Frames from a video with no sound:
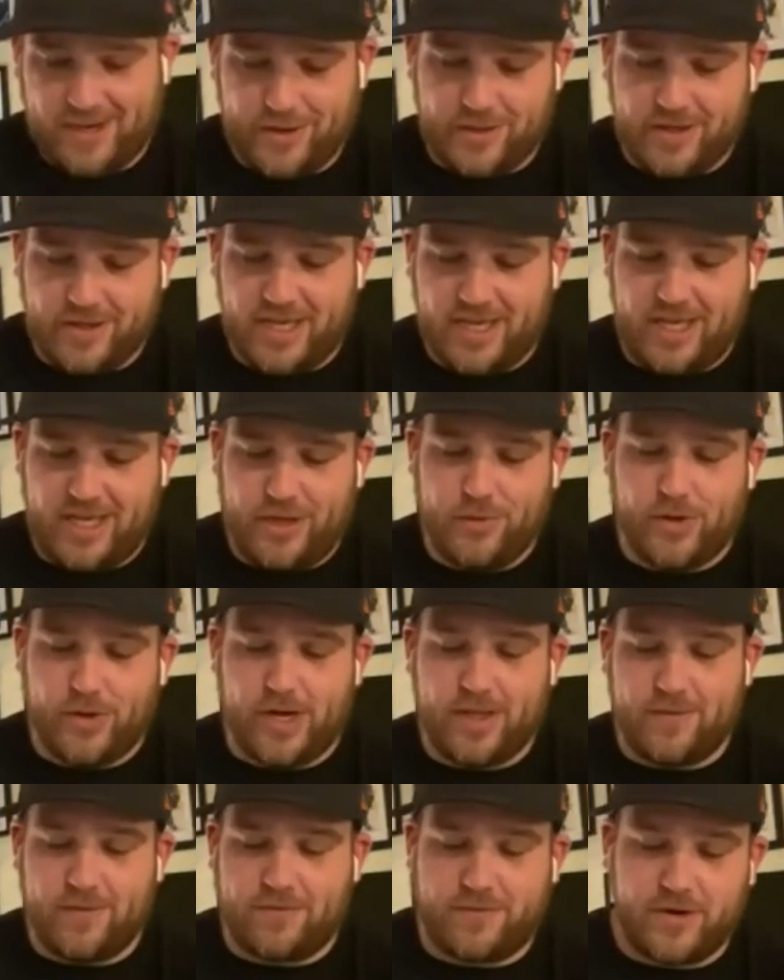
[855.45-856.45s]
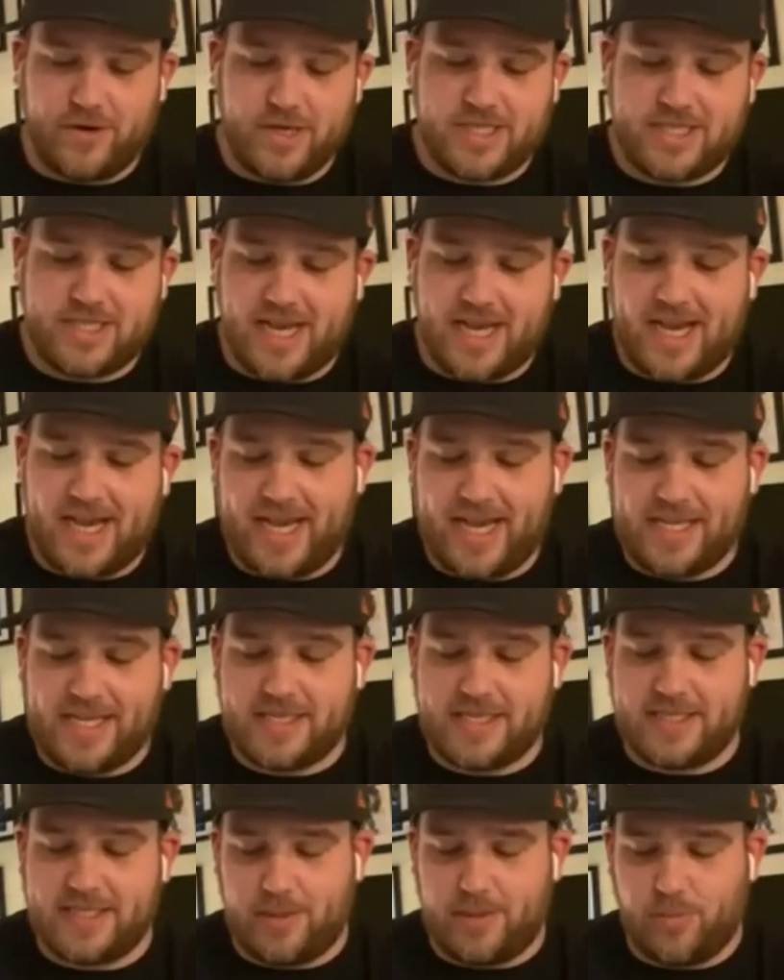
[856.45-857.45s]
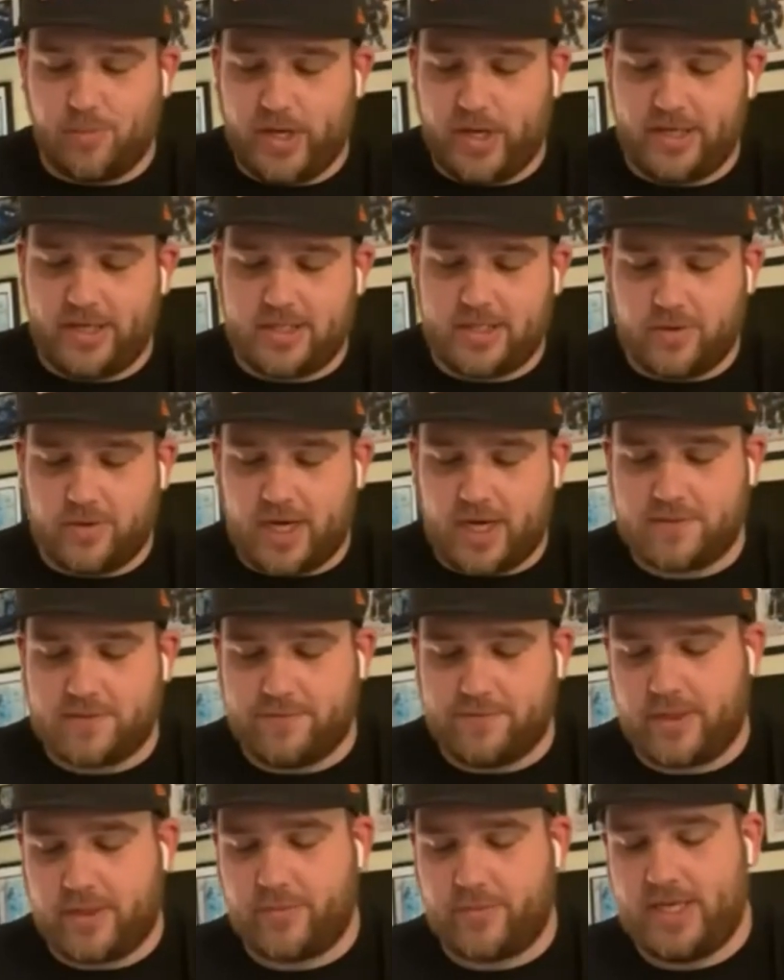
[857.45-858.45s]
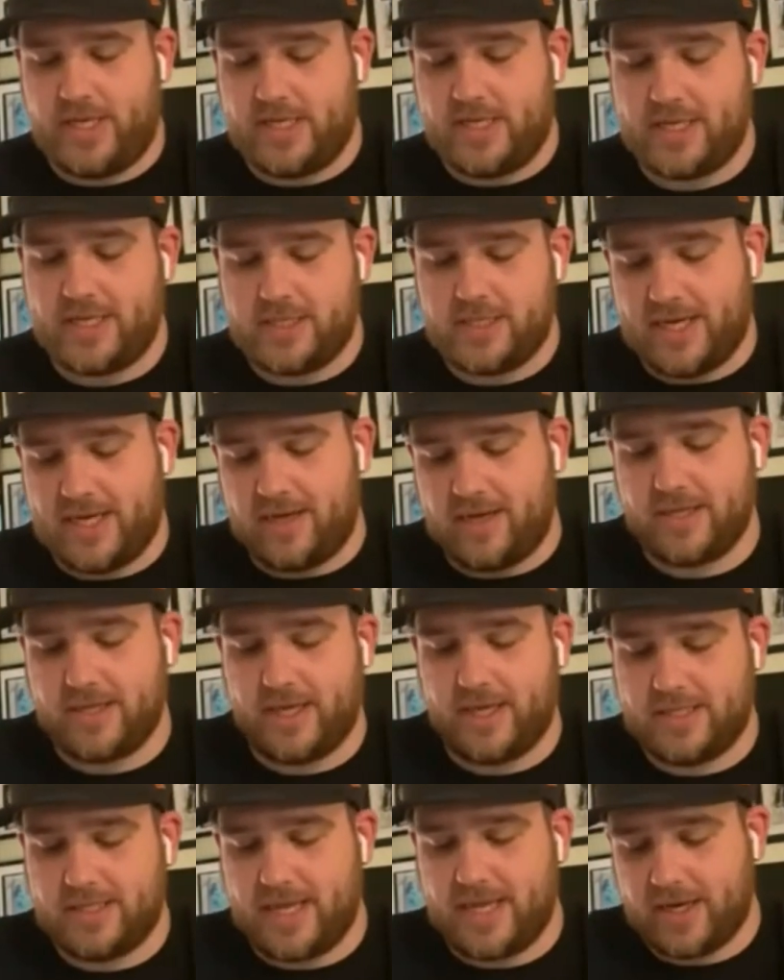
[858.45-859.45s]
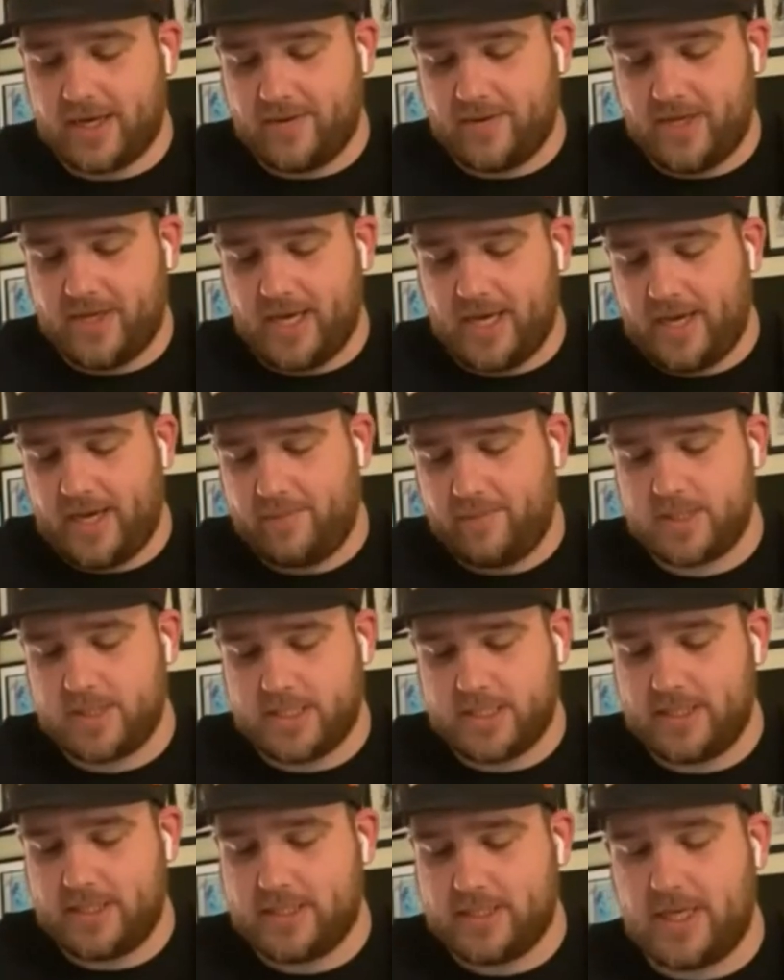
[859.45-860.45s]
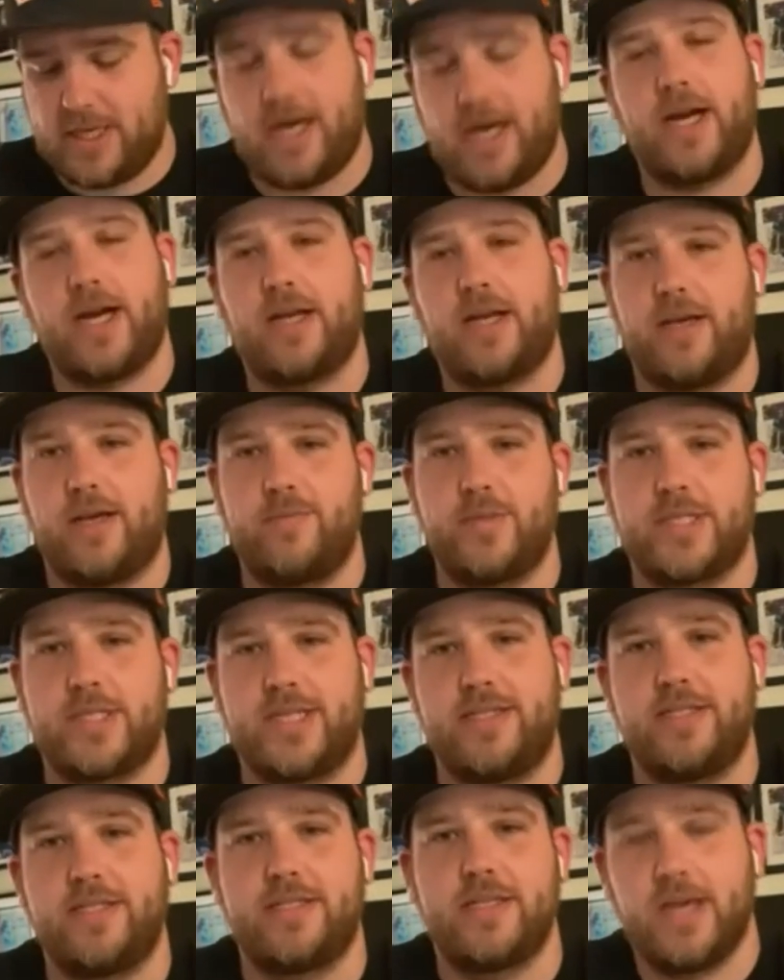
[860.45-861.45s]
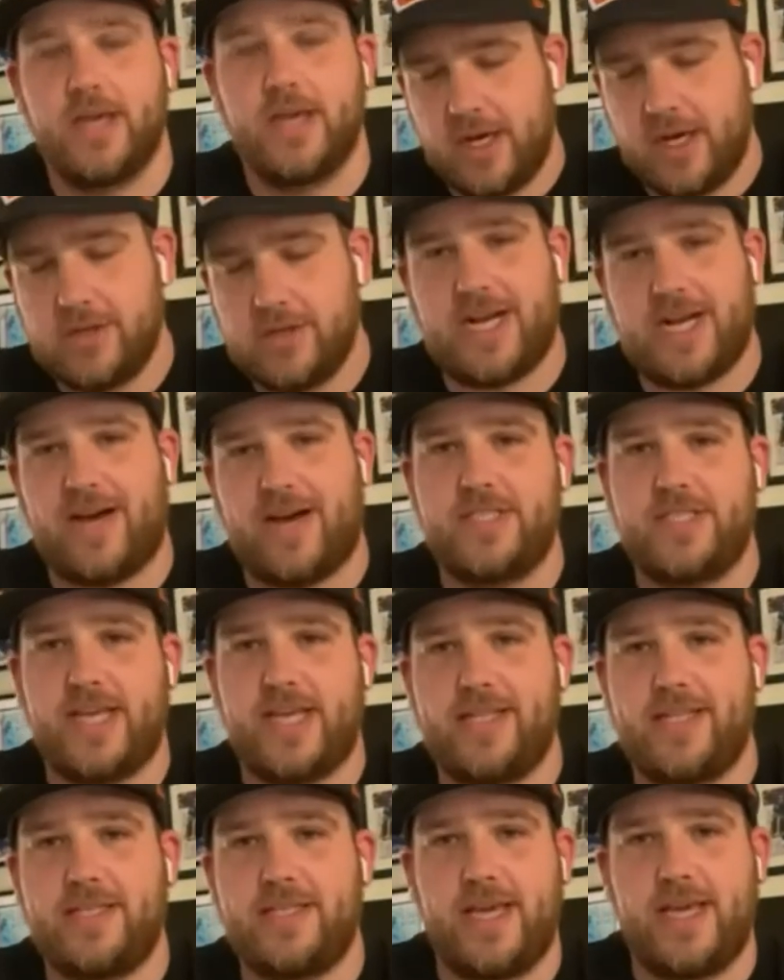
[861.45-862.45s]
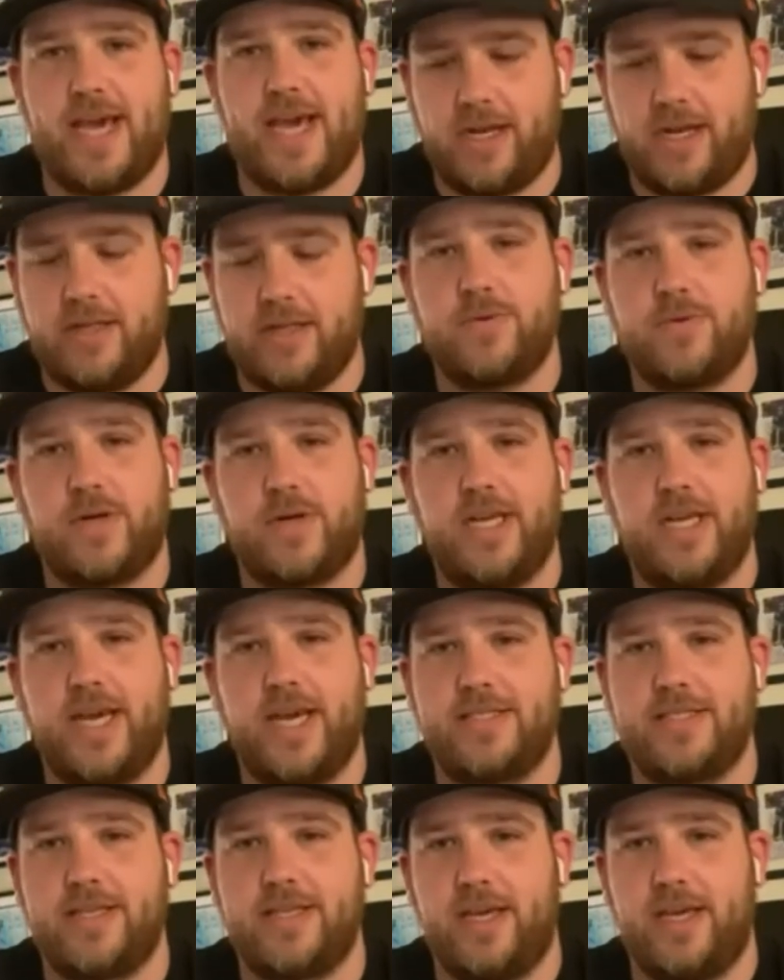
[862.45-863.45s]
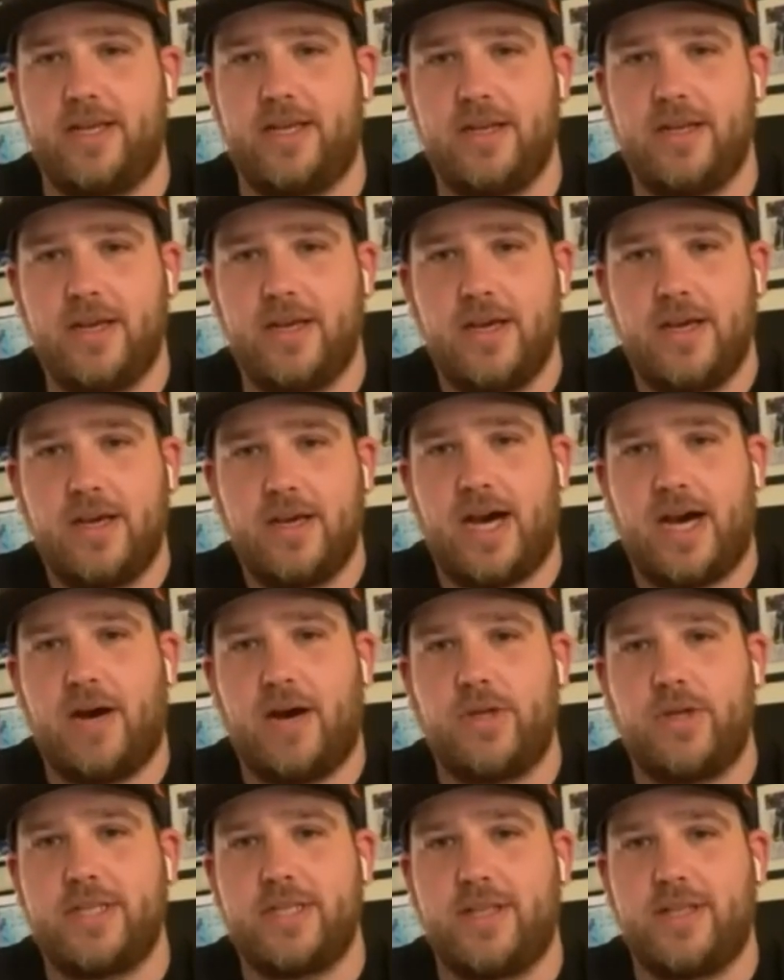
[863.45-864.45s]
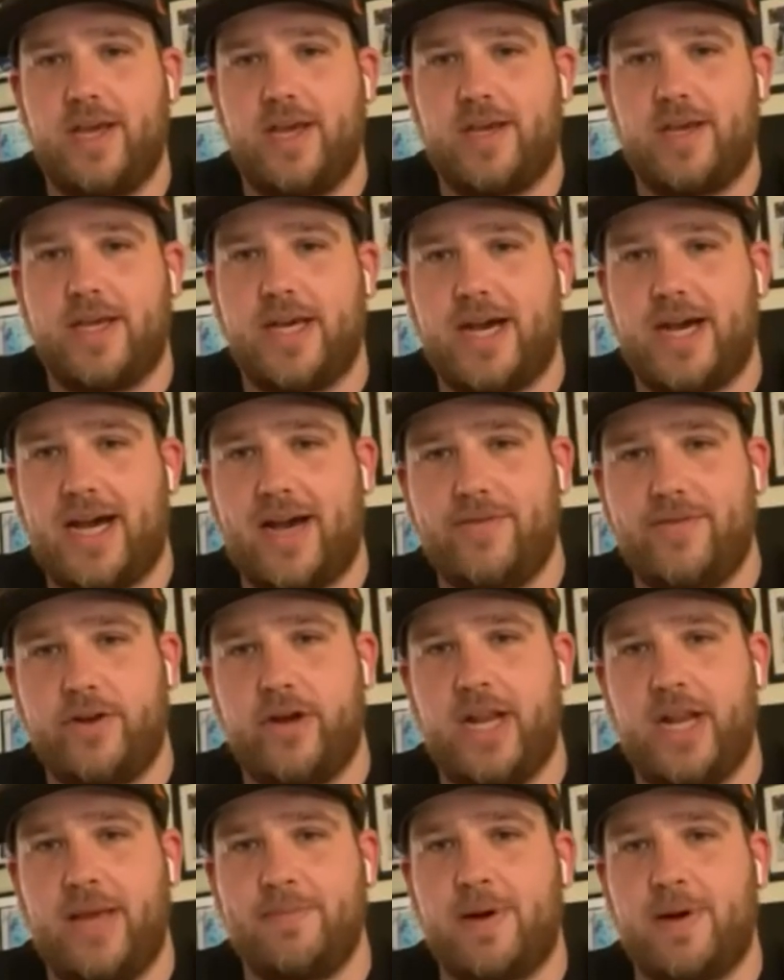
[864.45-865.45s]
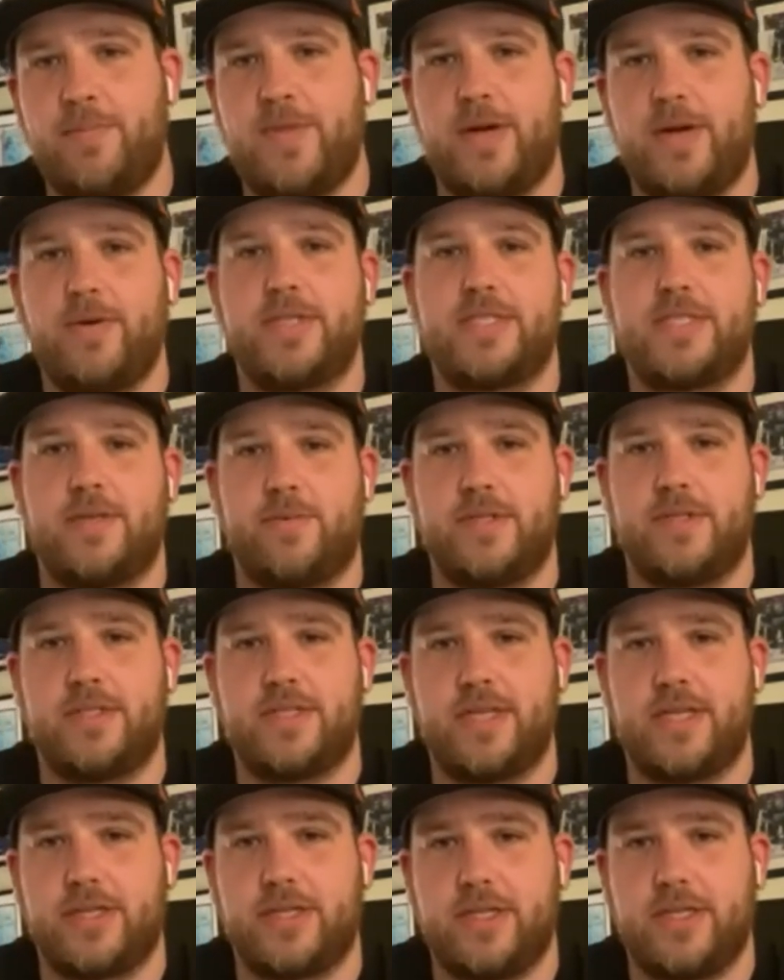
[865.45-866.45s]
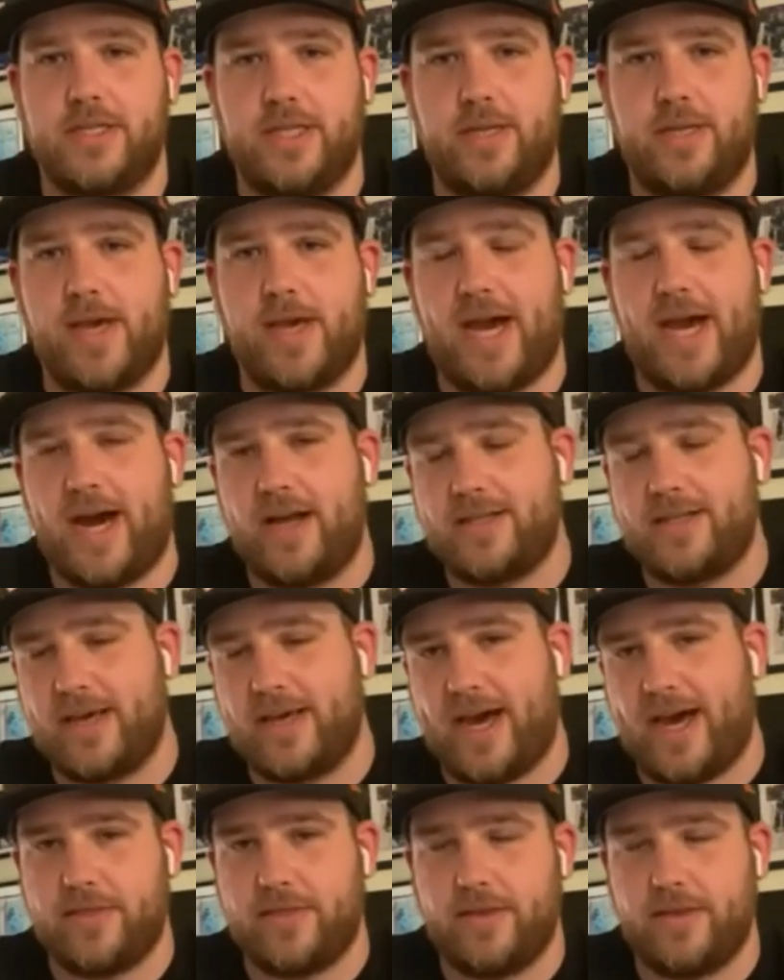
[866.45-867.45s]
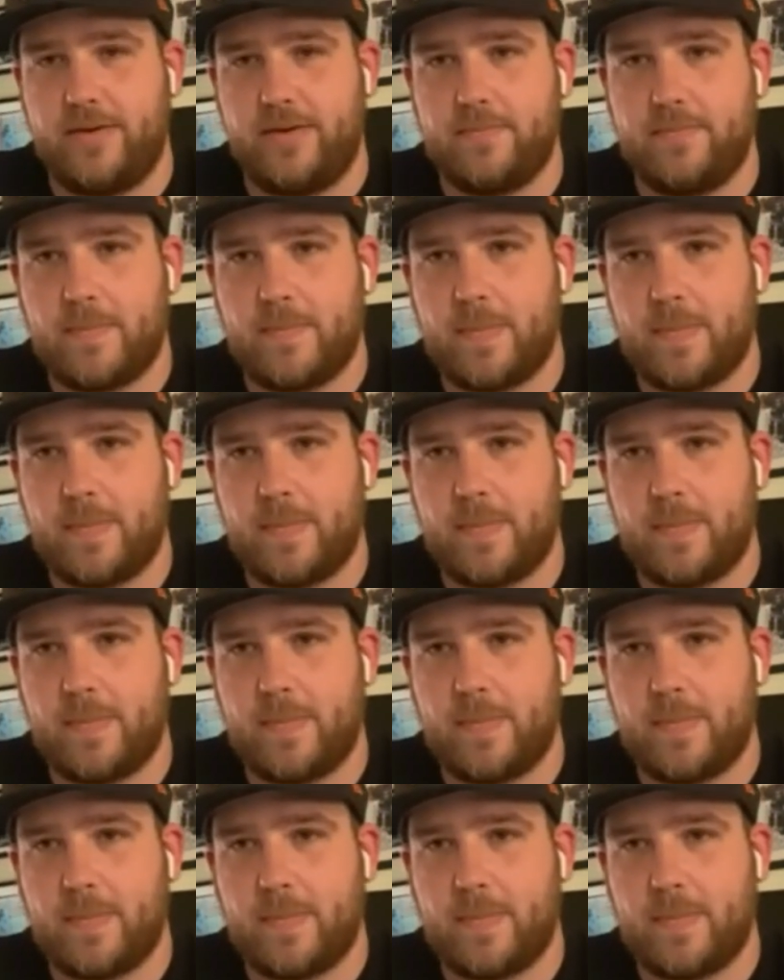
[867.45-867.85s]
the, you are the first uh, ACC player to rush for three touchdowns in consecutive games since uh, Clemson's Travis Etienne in 2018. Uh, what's it like uh, having your name up there with someone such an elite at- athlete?